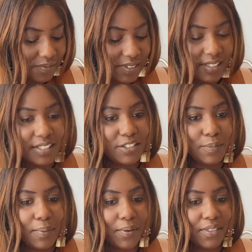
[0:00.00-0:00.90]
this is your
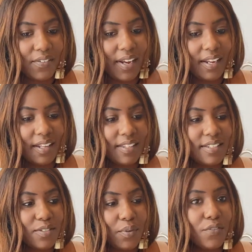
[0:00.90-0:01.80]
birthright. This
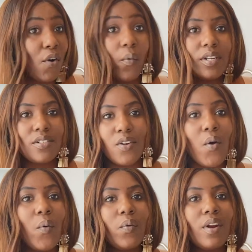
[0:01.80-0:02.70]
is what you've always
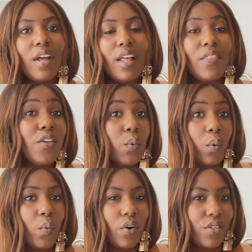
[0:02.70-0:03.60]
known that you are
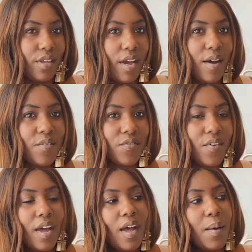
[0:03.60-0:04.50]
worthy of.
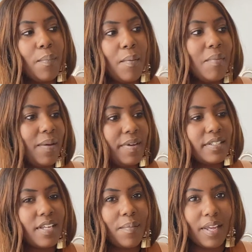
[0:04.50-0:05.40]
But maybe
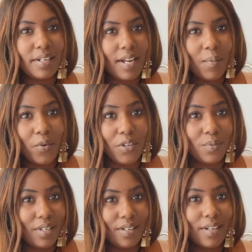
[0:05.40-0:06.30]
it's coming at a time where you
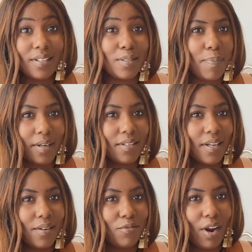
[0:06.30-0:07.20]
didn't expect
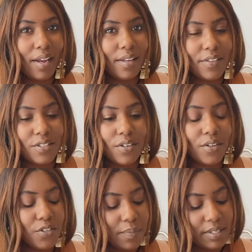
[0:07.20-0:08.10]
it, right? This could
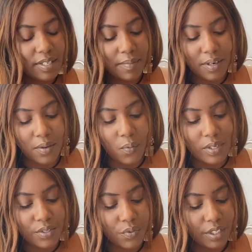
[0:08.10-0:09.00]
also be somebody who
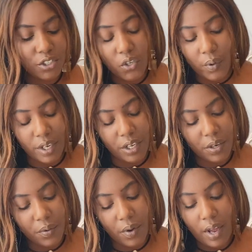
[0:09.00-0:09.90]
wasn't really showing
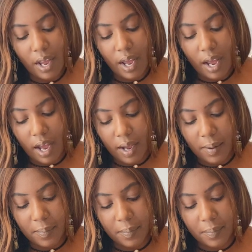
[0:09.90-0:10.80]
you,
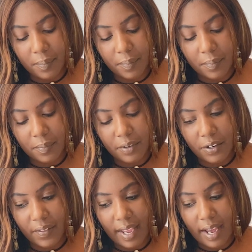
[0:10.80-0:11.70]
you
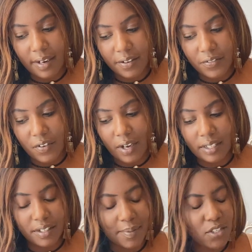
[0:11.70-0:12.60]
know, they kind of got a
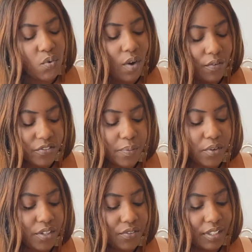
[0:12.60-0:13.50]
little bit too comfortable
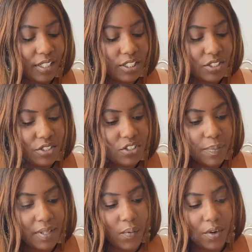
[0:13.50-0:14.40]
in the relationship
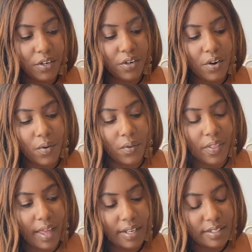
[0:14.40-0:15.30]
and they want you to know
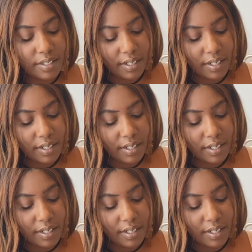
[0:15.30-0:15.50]
that,